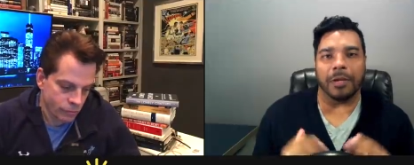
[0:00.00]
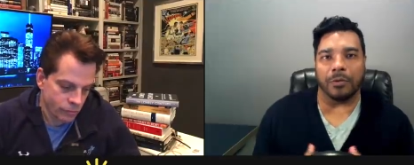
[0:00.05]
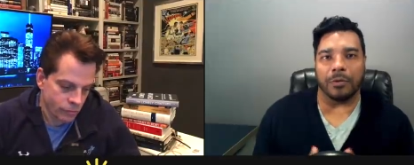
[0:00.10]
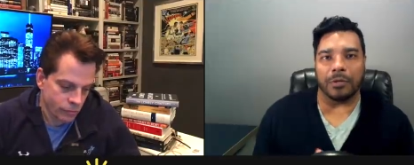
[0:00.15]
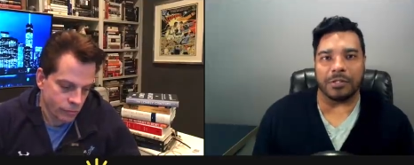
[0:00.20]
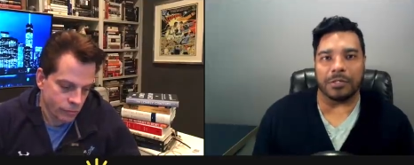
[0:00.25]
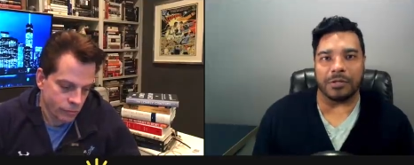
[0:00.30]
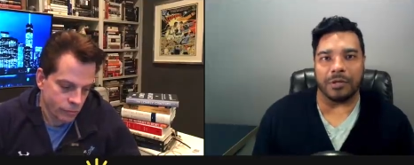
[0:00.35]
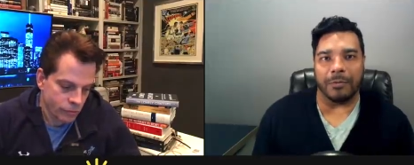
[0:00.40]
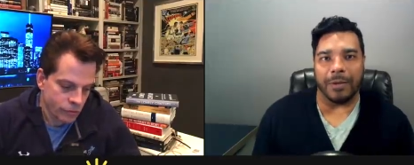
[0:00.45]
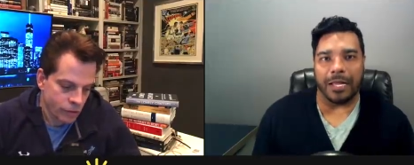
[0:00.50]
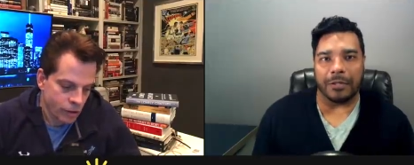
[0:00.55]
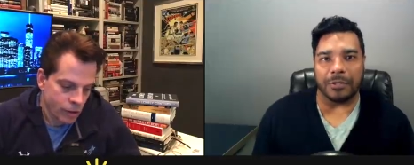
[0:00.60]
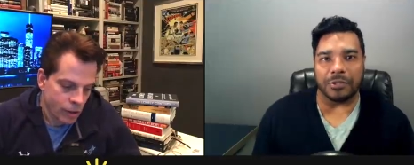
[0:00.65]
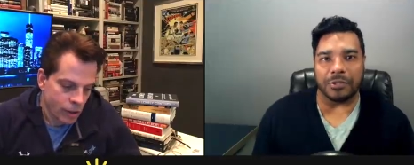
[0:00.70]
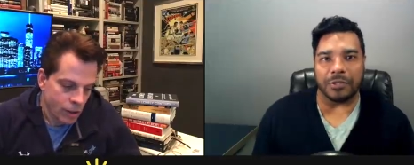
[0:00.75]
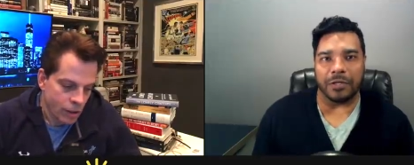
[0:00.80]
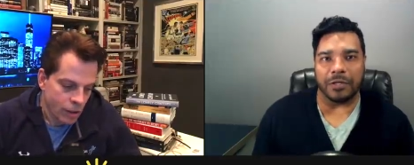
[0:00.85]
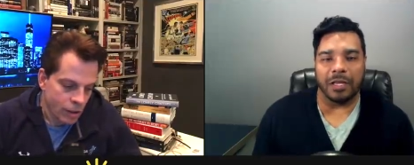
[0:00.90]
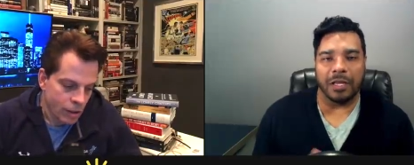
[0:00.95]
Speaker 1: to their balance
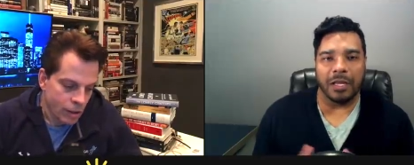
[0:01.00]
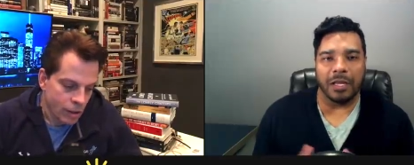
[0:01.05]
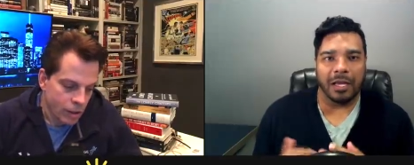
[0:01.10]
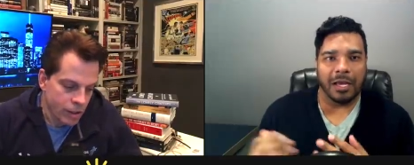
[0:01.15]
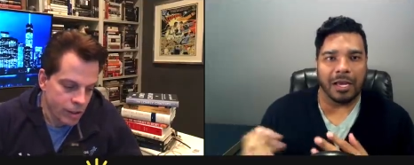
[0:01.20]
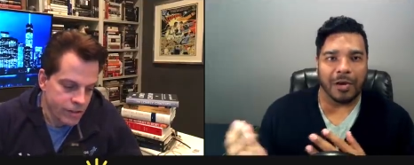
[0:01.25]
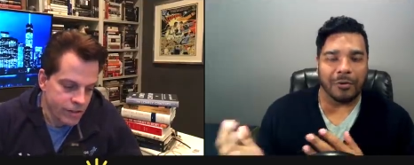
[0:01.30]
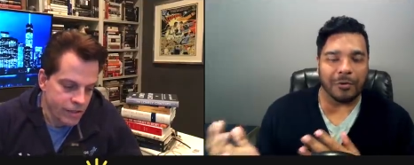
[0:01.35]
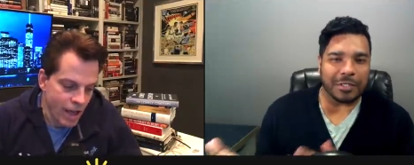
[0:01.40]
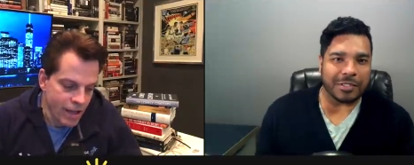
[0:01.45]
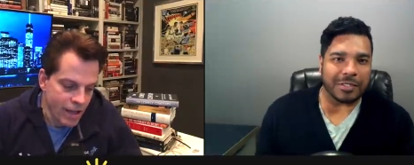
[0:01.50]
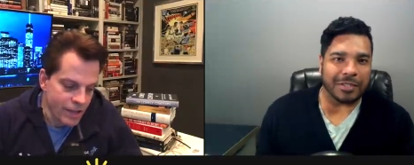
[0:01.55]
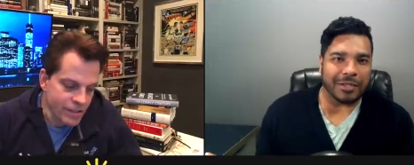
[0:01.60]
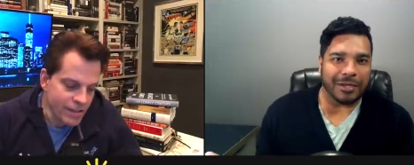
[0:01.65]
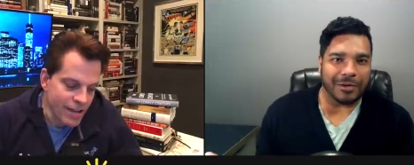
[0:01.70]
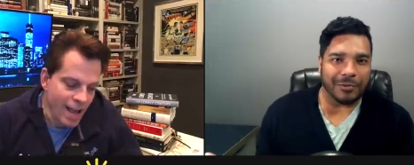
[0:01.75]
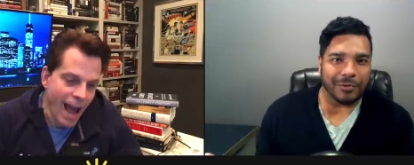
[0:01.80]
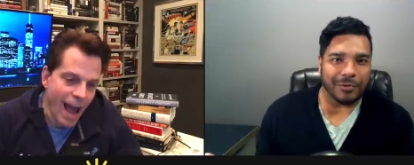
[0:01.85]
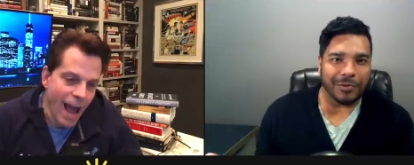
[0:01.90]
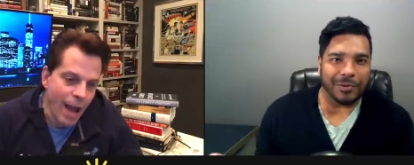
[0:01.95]
sheet. I is, recently
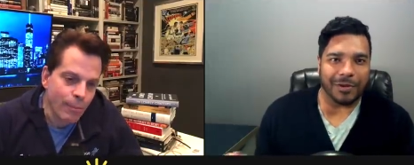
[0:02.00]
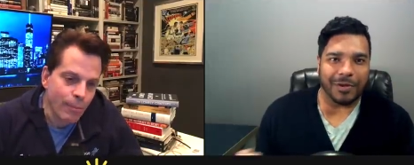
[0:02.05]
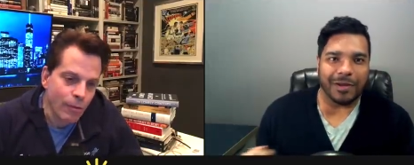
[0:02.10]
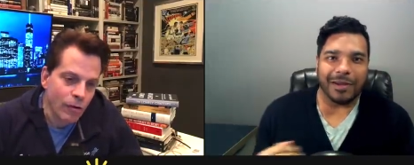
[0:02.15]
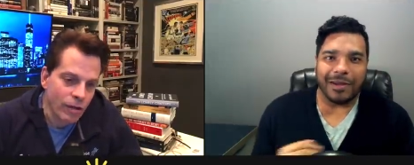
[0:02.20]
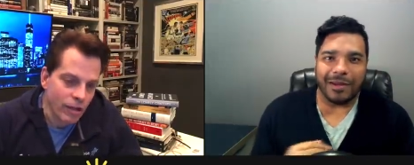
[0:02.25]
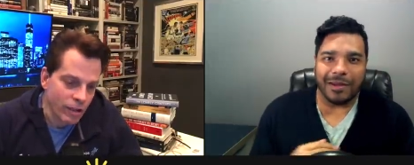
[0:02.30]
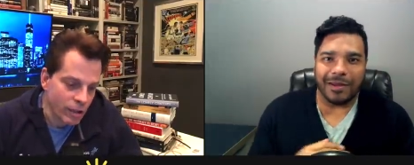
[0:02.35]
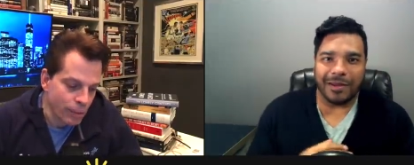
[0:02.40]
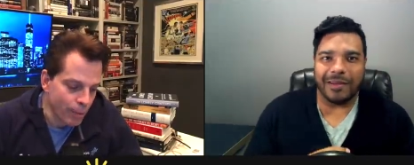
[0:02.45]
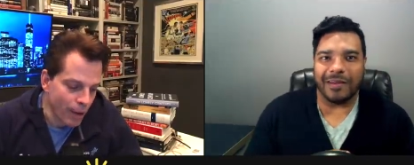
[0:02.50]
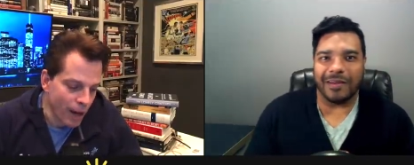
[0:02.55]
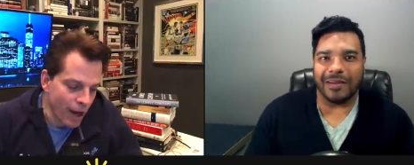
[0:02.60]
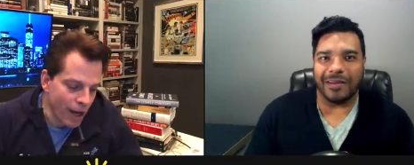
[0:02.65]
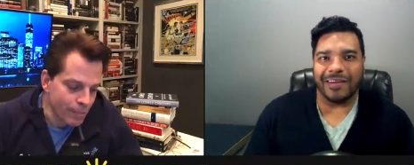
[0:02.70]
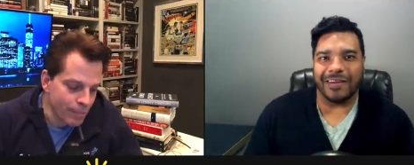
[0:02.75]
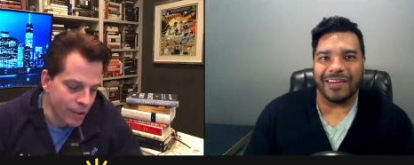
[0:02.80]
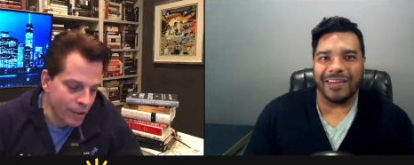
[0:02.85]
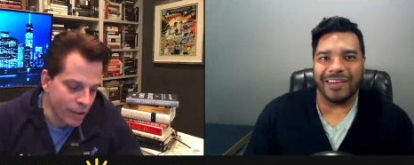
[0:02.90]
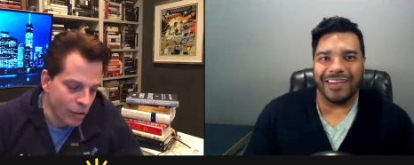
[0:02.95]
Speaker 2: Is Apple going to
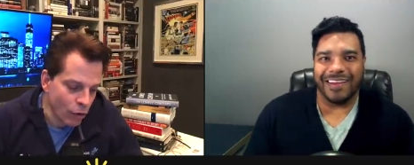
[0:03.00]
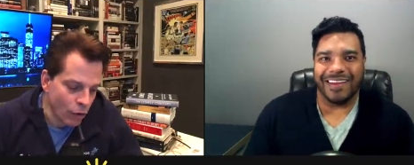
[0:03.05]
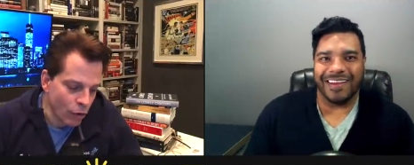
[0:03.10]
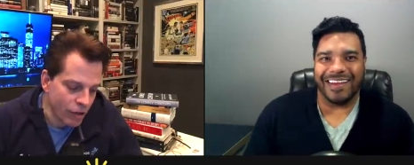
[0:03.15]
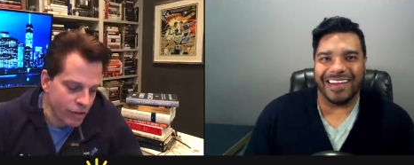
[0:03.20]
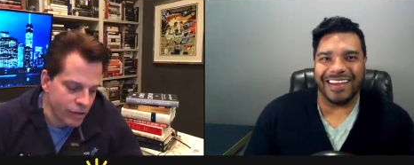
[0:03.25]
buy Bitcoin,